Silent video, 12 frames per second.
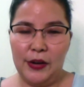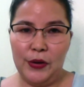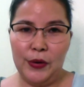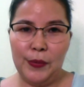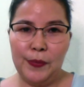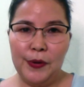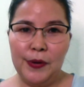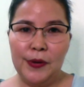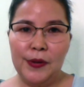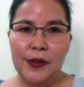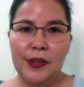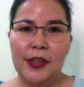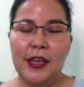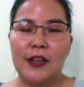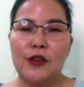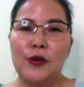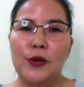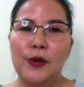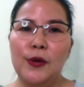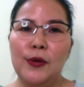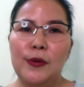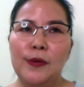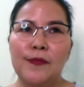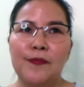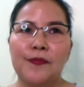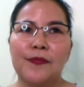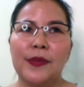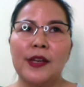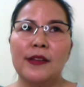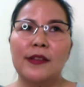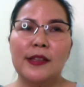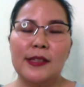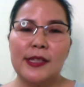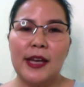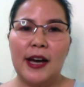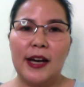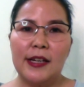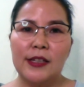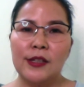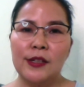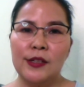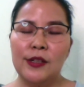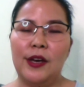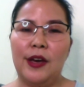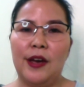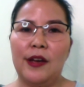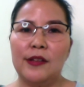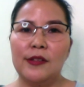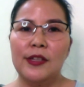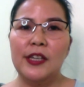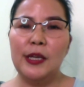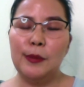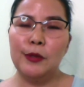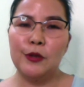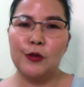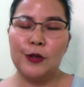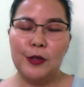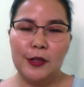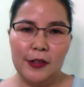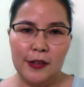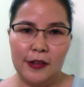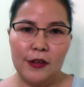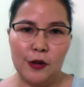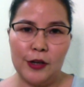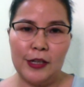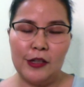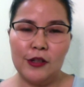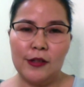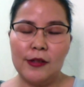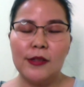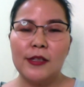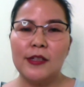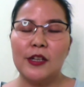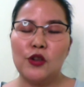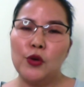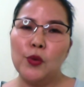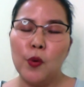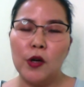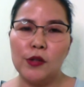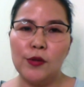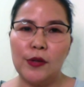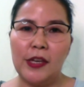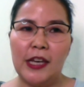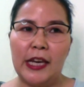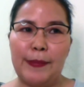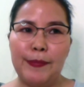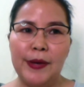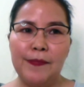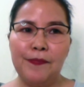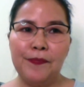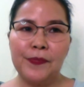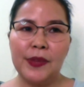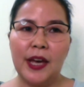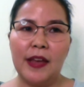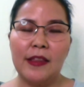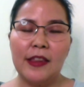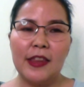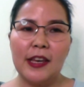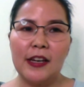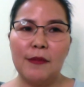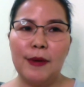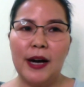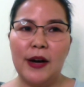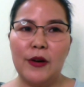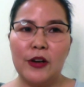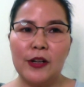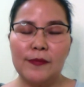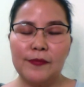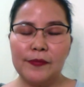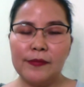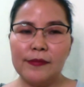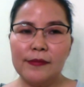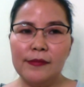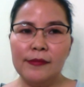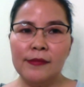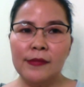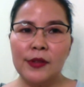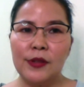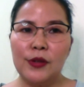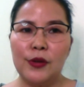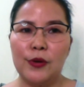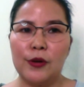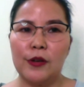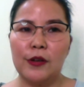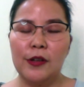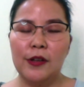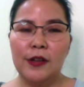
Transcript: hope that you decide and keep the traditions that you want to keep, and think about your